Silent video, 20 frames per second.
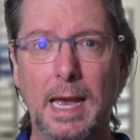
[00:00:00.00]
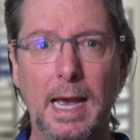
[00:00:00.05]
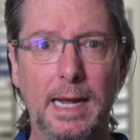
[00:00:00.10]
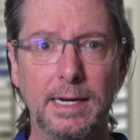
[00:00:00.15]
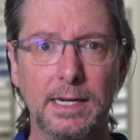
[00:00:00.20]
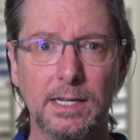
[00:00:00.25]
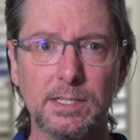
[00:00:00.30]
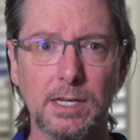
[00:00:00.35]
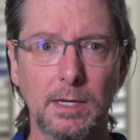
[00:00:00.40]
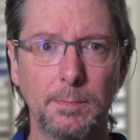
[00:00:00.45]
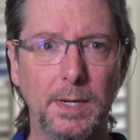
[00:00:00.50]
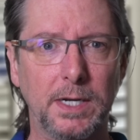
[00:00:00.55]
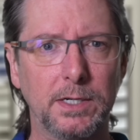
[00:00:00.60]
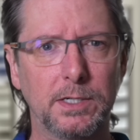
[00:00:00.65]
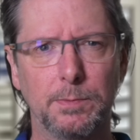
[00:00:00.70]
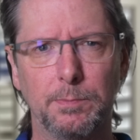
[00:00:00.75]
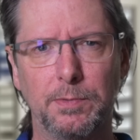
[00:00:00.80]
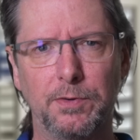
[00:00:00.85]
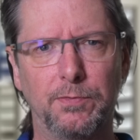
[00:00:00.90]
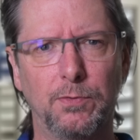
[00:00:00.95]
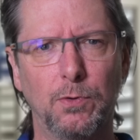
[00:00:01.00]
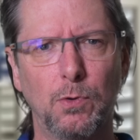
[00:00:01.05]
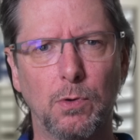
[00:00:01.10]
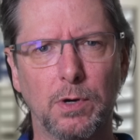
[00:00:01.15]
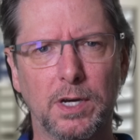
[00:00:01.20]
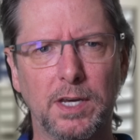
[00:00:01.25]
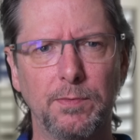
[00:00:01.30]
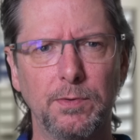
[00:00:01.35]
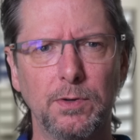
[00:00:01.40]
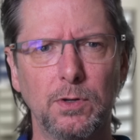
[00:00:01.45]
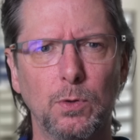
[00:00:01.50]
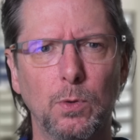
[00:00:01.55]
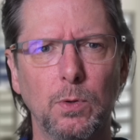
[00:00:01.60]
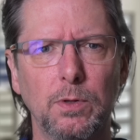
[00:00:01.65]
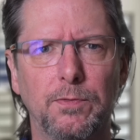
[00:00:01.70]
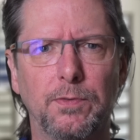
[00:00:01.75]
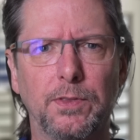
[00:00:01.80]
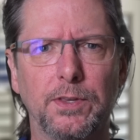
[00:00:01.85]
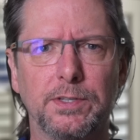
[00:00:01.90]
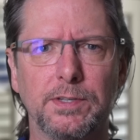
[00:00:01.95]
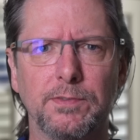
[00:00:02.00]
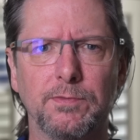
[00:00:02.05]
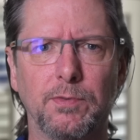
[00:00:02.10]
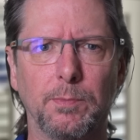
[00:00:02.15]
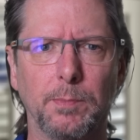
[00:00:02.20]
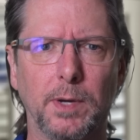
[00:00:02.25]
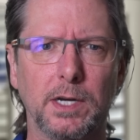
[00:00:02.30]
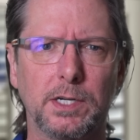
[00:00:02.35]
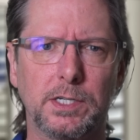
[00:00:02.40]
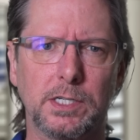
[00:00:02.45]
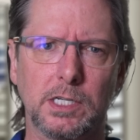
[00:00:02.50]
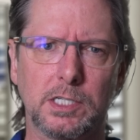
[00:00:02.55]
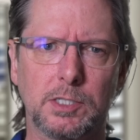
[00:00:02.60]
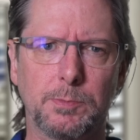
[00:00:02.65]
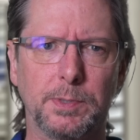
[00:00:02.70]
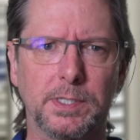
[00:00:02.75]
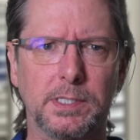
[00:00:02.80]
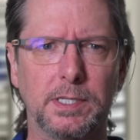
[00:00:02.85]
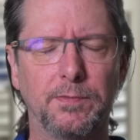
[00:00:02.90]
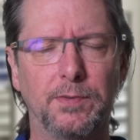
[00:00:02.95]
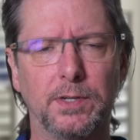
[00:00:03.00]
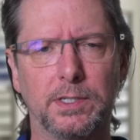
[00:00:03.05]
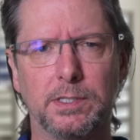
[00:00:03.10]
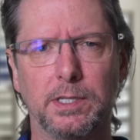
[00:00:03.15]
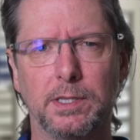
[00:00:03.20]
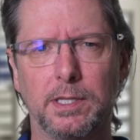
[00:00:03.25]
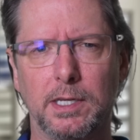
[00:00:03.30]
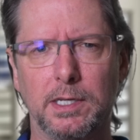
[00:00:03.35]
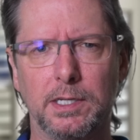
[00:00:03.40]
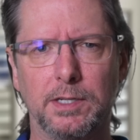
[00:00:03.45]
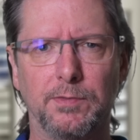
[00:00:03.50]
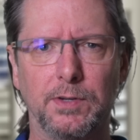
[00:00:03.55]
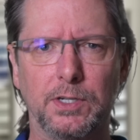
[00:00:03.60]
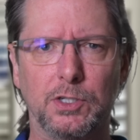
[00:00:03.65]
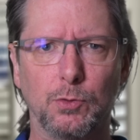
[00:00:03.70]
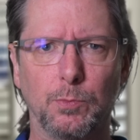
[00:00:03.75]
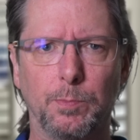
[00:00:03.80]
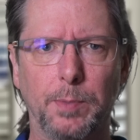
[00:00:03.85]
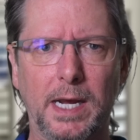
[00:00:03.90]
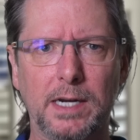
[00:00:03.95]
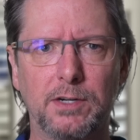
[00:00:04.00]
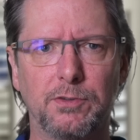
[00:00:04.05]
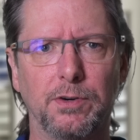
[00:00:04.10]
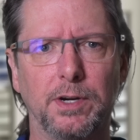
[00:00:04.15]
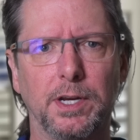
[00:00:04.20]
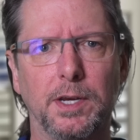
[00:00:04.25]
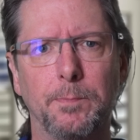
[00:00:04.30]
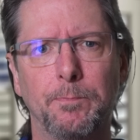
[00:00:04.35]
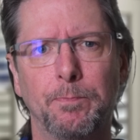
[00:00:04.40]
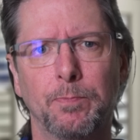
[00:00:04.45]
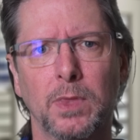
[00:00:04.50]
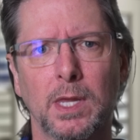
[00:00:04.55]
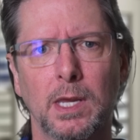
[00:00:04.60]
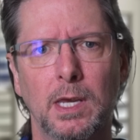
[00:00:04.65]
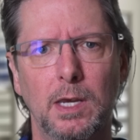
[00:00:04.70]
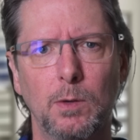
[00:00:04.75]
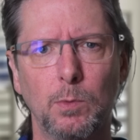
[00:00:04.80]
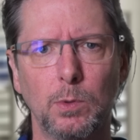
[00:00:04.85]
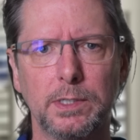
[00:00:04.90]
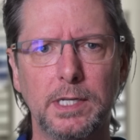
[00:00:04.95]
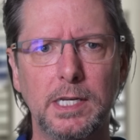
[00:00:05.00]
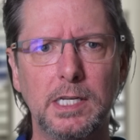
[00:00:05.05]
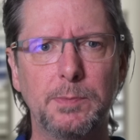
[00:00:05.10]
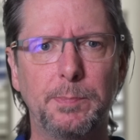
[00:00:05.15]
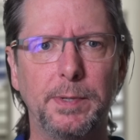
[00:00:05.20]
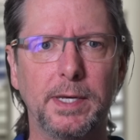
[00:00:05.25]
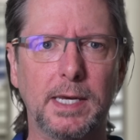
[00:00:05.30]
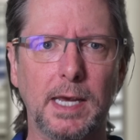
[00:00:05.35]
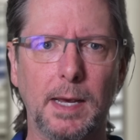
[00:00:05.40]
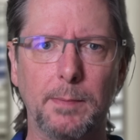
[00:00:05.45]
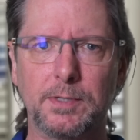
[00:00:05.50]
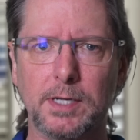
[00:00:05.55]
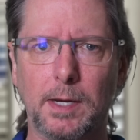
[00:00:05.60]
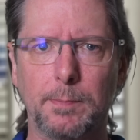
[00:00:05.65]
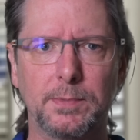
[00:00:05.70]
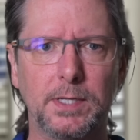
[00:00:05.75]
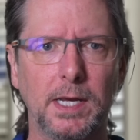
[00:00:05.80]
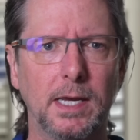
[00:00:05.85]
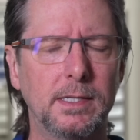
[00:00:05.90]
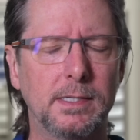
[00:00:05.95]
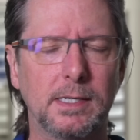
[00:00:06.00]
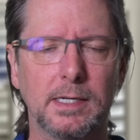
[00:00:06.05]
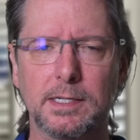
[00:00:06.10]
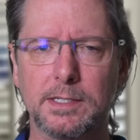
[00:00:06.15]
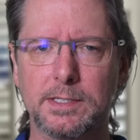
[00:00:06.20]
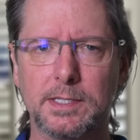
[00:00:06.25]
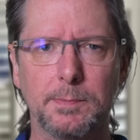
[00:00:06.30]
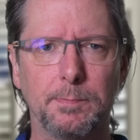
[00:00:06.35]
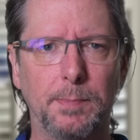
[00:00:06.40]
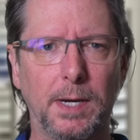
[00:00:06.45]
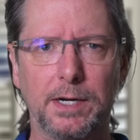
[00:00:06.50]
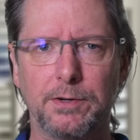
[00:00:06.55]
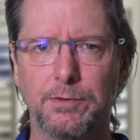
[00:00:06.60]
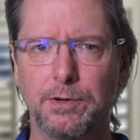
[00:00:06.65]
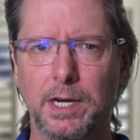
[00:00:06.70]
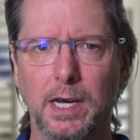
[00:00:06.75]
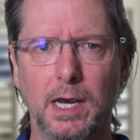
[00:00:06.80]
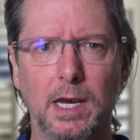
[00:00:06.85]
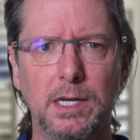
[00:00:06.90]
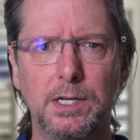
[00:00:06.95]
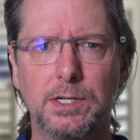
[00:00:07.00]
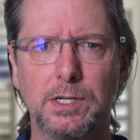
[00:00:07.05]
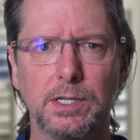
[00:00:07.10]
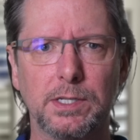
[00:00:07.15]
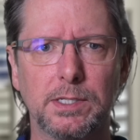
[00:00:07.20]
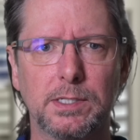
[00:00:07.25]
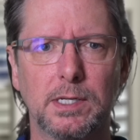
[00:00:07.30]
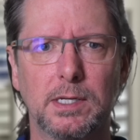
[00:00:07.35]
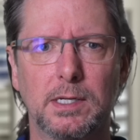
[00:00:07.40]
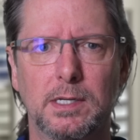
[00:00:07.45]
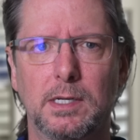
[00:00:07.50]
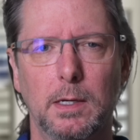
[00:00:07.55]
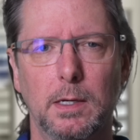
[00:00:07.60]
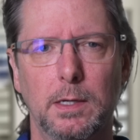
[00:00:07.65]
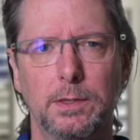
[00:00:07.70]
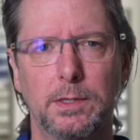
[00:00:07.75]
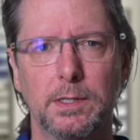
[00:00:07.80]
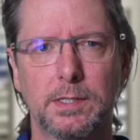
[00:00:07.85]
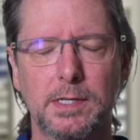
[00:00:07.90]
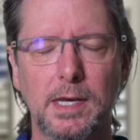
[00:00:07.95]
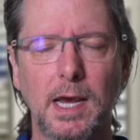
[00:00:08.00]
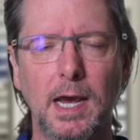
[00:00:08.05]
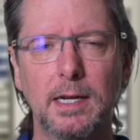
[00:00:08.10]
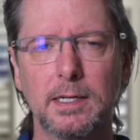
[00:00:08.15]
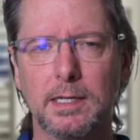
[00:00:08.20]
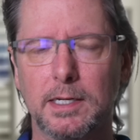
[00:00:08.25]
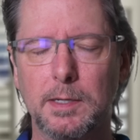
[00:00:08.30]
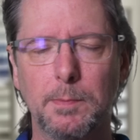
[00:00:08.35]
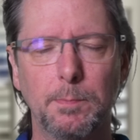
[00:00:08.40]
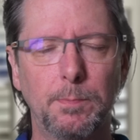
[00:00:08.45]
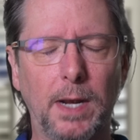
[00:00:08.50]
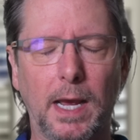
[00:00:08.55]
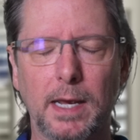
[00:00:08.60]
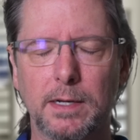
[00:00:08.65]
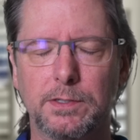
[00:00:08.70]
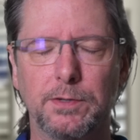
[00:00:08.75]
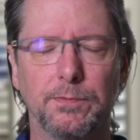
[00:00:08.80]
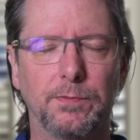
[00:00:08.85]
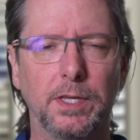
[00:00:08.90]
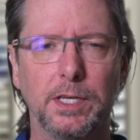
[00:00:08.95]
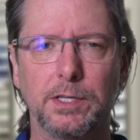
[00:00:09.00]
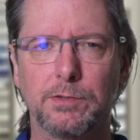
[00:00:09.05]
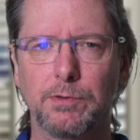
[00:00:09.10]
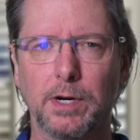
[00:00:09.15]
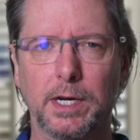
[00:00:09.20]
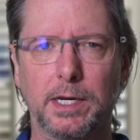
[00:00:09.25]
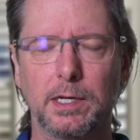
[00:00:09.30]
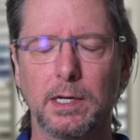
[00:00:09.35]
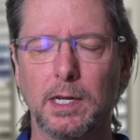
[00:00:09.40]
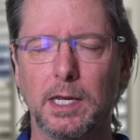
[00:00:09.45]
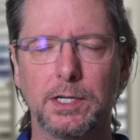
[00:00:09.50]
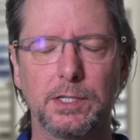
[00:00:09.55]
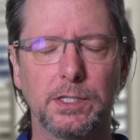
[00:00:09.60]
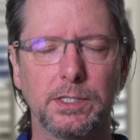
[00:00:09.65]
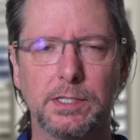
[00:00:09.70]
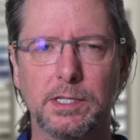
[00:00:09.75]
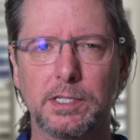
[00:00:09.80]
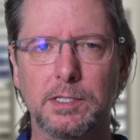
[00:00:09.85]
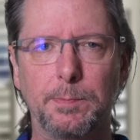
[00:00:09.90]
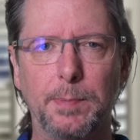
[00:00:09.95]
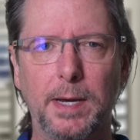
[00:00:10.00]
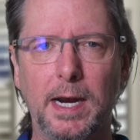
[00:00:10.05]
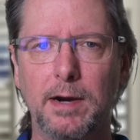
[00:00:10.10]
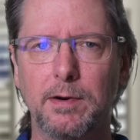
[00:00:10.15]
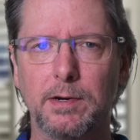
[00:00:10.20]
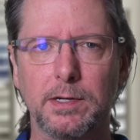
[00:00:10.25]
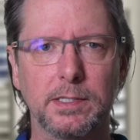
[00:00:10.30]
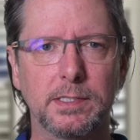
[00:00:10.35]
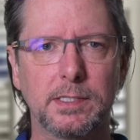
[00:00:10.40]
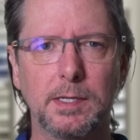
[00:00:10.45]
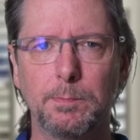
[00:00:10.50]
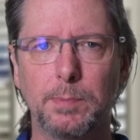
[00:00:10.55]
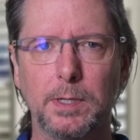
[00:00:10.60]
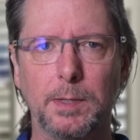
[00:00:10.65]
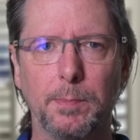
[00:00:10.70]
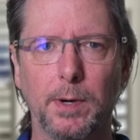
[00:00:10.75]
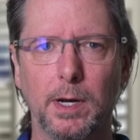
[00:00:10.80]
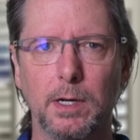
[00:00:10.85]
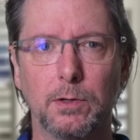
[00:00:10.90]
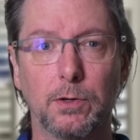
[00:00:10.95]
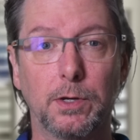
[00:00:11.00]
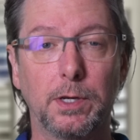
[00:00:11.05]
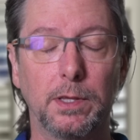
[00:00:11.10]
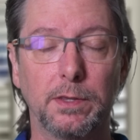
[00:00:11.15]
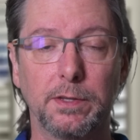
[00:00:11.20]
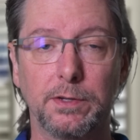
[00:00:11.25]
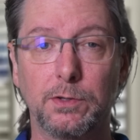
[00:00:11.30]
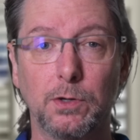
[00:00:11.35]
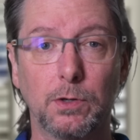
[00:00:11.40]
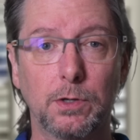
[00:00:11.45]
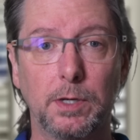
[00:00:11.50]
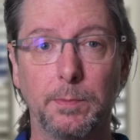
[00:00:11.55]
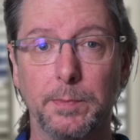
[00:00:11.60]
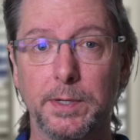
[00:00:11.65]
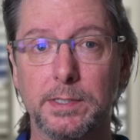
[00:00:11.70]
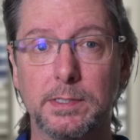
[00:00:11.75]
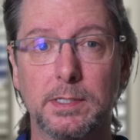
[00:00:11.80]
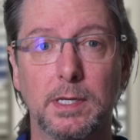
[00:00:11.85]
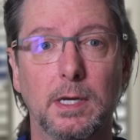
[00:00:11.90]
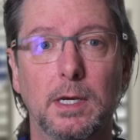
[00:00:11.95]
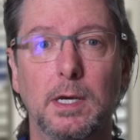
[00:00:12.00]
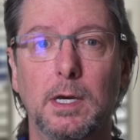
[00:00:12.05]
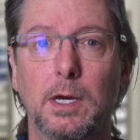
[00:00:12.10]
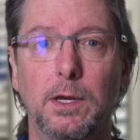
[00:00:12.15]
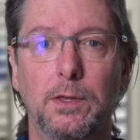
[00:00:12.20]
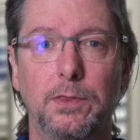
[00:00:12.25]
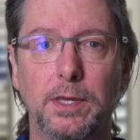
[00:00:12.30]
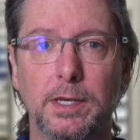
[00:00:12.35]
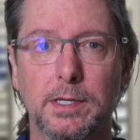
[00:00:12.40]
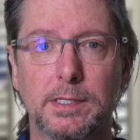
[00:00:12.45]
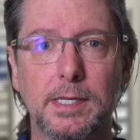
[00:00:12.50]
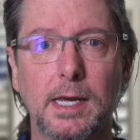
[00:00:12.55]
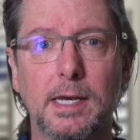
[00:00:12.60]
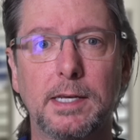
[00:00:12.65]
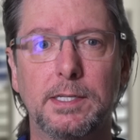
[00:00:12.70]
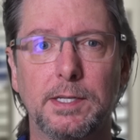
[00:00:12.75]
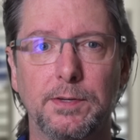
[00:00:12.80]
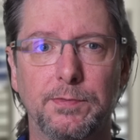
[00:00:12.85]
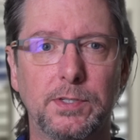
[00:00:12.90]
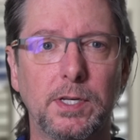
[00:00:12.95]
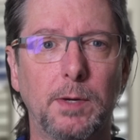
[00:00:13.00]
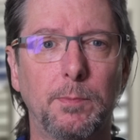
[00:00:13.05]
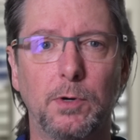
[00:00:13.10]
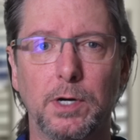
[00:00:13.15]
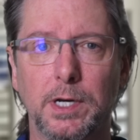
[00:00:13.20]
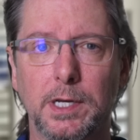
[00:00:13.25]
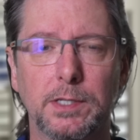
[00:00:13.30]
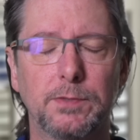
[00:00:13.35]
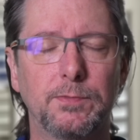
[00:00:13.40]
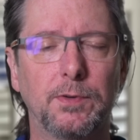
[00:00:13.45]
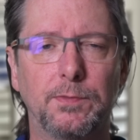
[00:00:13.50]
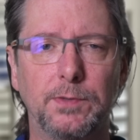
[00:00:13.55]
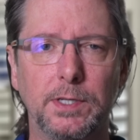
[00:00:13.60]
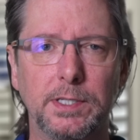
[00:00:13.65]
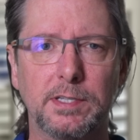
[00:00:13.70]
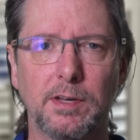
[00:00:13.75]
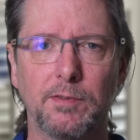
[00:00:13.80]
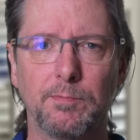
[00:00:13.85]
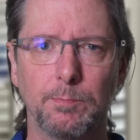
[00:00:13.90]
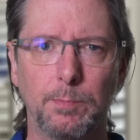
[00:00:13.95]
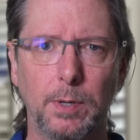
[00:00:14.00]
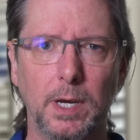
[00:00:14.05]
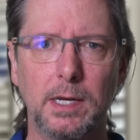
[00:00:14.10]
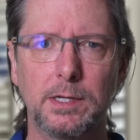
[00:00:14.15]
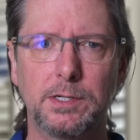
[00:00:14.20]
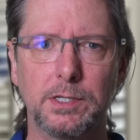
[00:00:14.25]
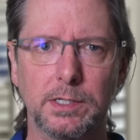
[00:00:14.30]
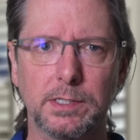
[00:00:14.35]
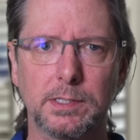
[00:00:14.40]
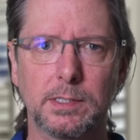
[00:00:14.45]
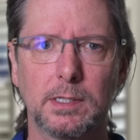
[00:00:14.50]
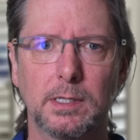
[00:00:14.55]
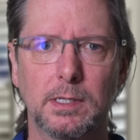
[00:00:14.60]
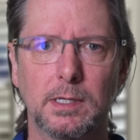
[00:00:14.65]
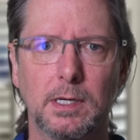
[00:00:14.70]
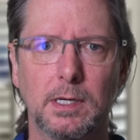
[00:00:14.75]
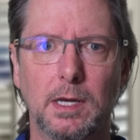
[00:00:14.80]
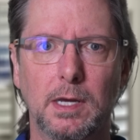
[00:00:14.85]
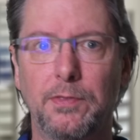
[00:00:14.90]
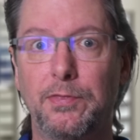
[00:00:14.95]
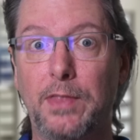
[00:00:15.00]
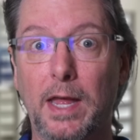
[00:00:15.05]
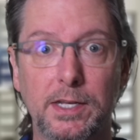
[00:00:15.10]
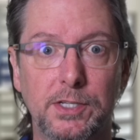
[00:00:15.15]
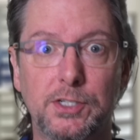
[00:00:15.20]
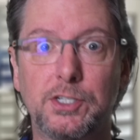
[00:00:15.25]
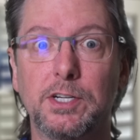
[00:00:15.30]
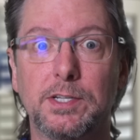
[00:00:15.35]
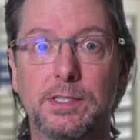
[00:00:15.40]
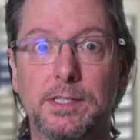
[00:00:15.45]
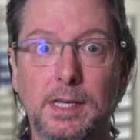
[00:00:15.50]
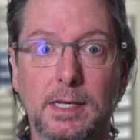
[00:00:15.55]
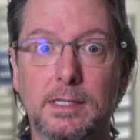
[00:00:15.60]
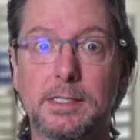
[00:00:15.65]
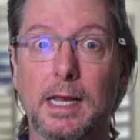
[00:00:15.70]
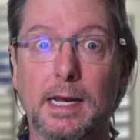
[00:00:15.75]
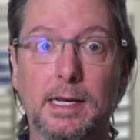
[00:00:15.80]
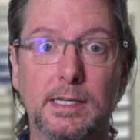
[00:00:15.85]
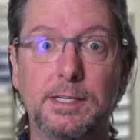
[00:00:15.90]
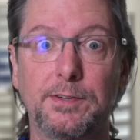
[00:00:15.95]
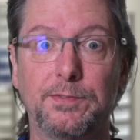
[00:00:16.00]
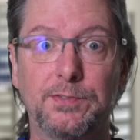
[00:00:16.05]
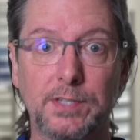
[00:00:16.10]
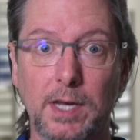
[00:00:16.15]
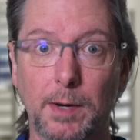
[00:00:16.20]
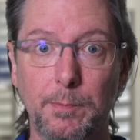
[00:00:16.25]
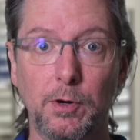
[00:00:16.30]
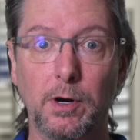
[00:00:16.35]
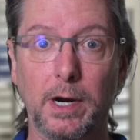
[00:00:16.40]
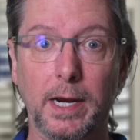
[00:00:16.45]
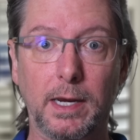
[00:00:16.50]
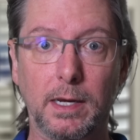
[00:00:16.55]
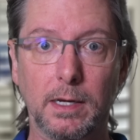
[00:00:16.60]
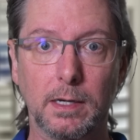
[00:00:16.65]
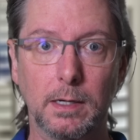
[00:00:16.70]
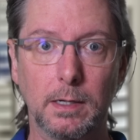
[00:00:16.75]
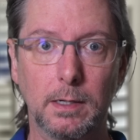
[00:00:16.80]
And as I mentioned before, given all of this information is specific to the individual battery, it will need to be kept updated as the battery ages. The scale and impact of these regulations is apparent simply by looking at the documents. The executive summary is 57 pages. That's just the executive summary!